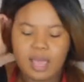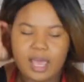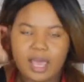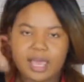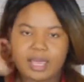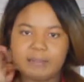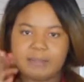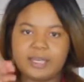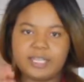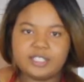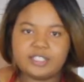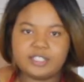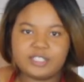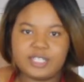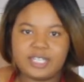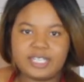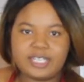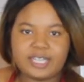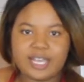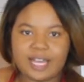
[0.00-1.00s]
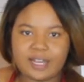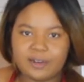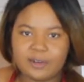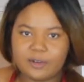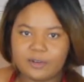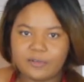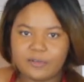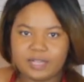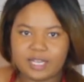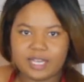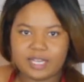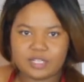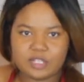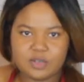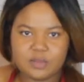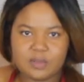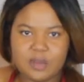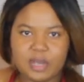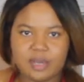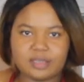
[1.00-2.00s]
And make sure you hit that
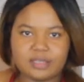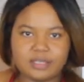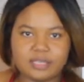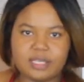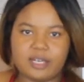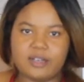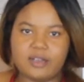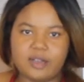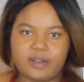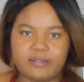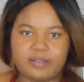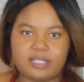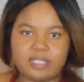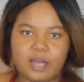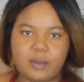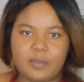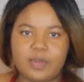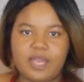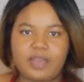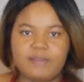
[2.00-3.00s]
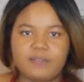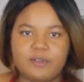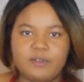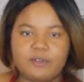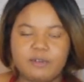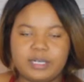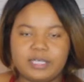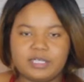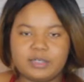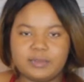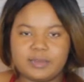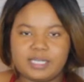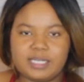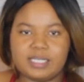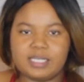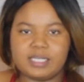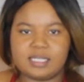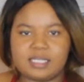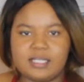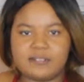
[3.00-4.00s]
notification bell. It'll tell you every time we have new recipes
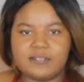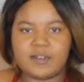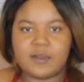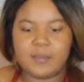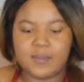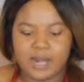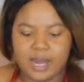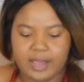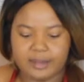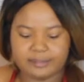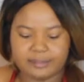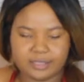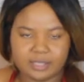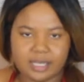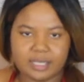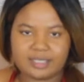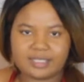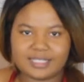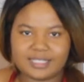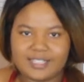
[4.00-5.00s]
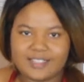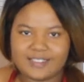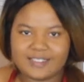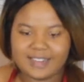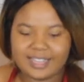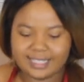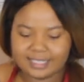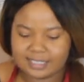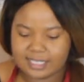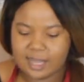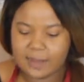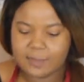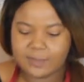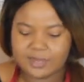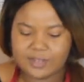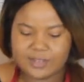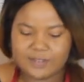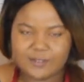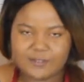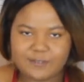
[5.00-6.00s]
and stuff coming out. So I'll see you next time
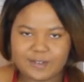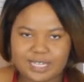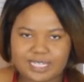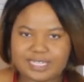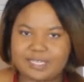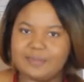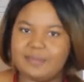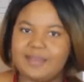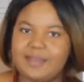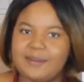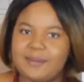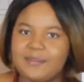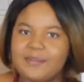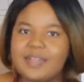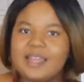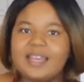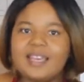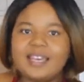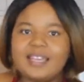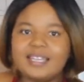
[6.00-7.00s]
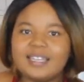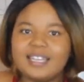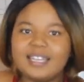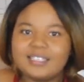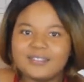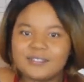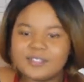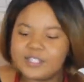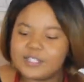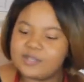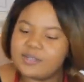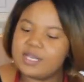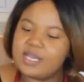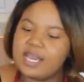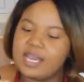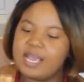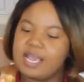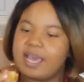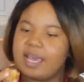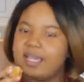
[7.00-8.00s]
with a new recipe. Thanks for tuning
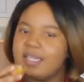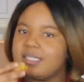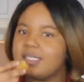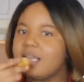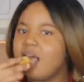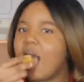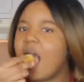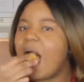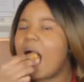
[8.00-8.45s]
in, guys.